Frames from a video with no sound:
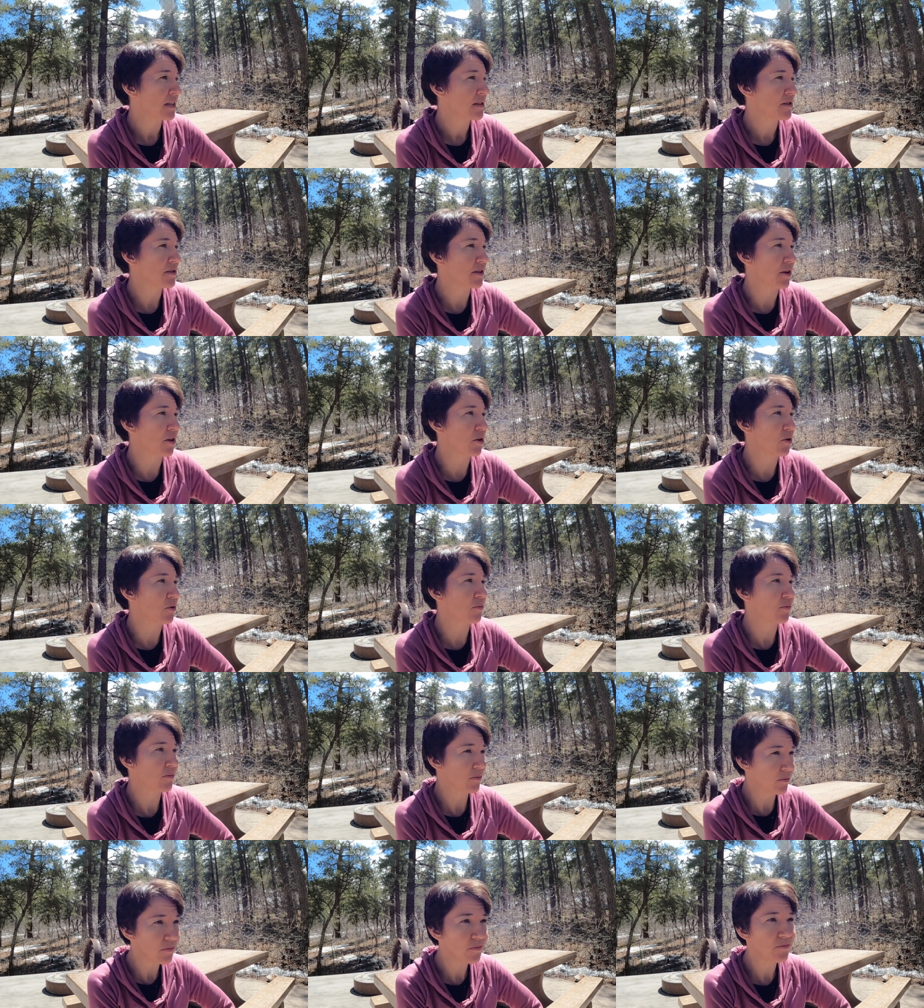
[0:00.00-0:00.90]
So
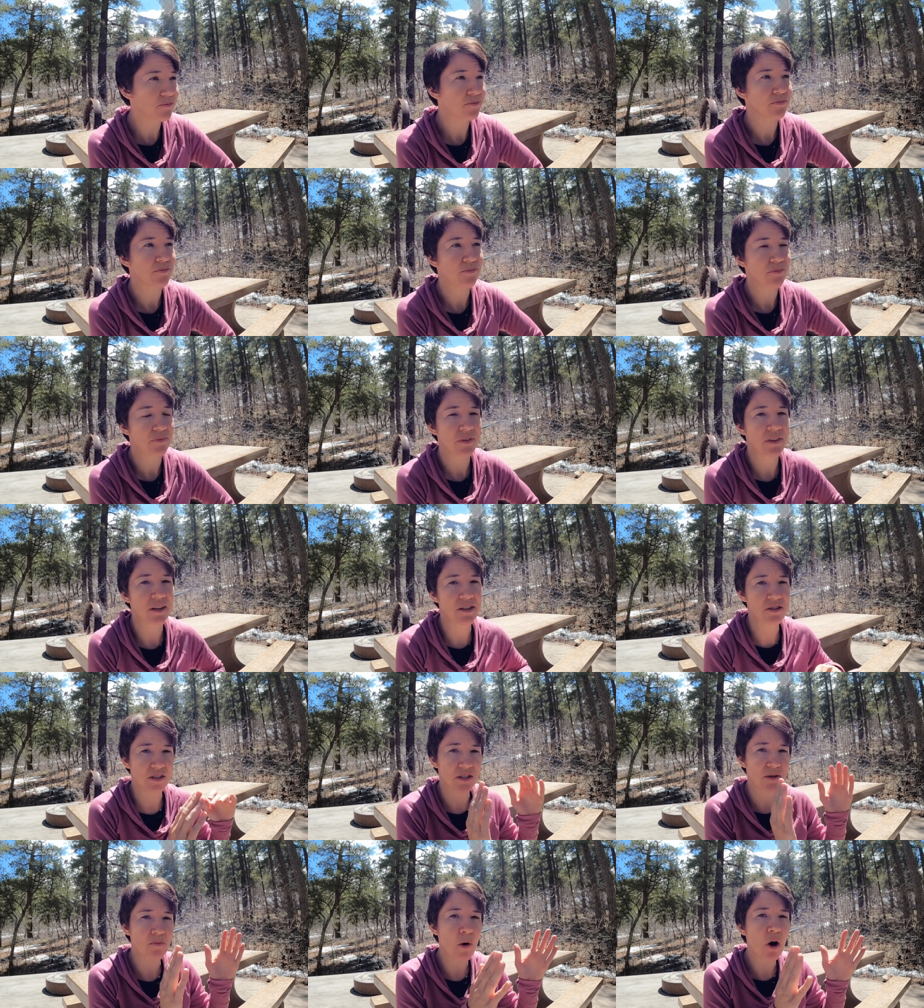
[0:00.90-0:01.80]

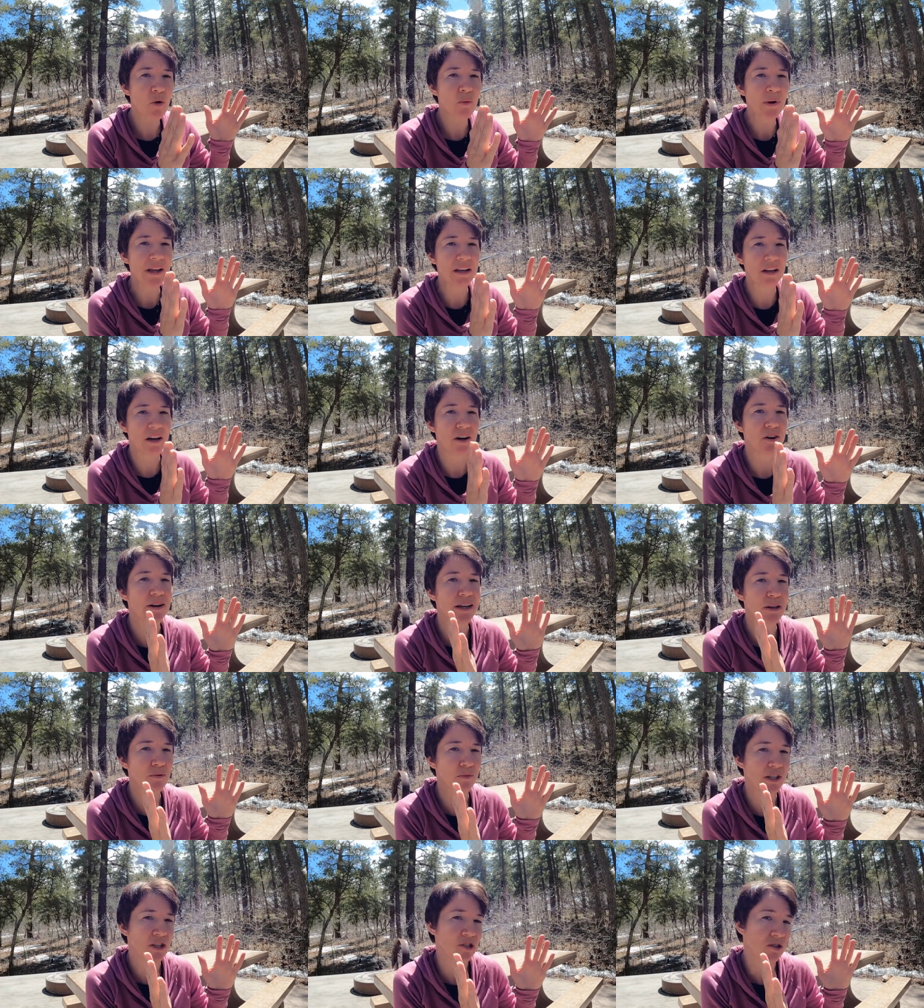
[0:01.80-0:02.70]
there's a small window
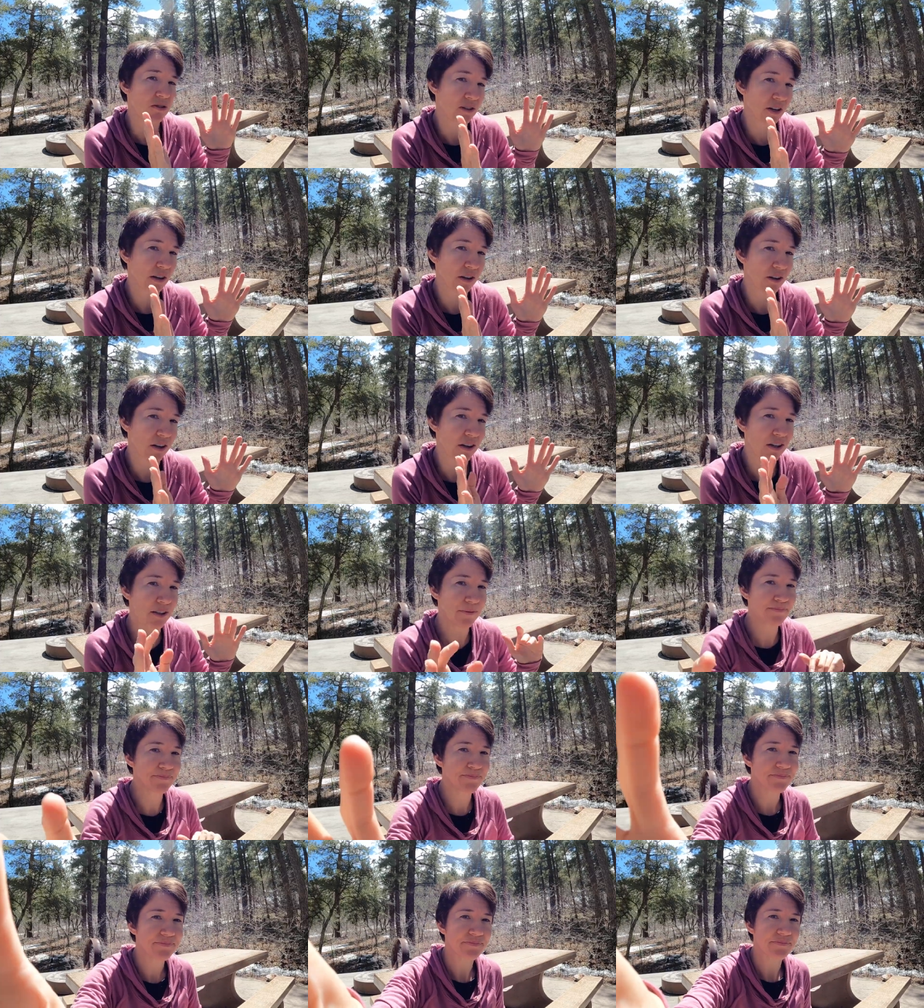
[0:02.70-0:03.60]
in which you can cook.
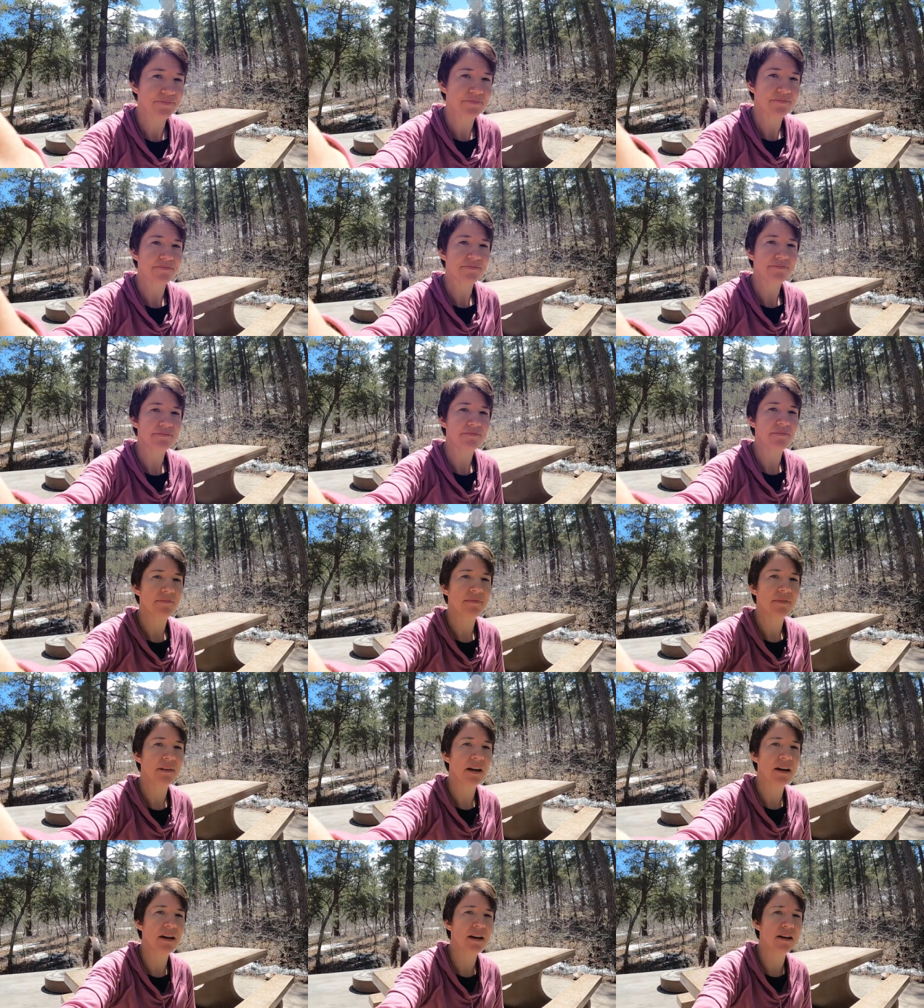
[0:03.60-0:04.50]

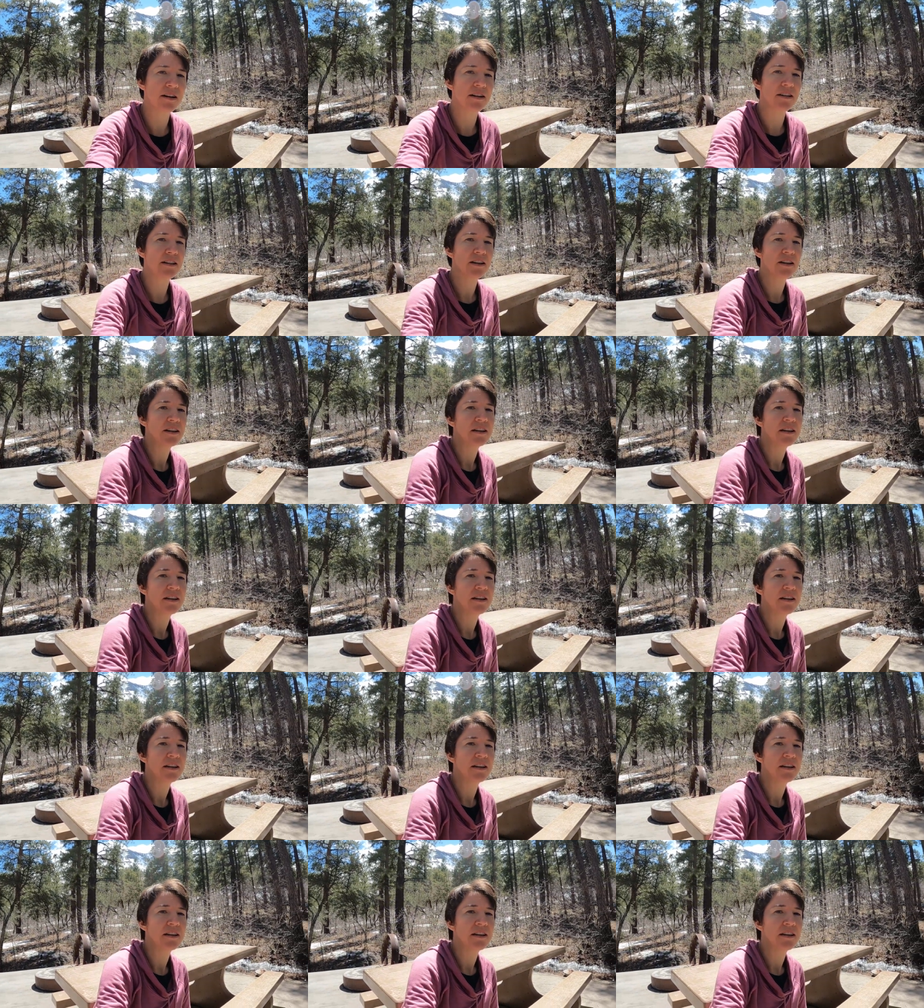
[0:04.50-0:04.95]
Uh,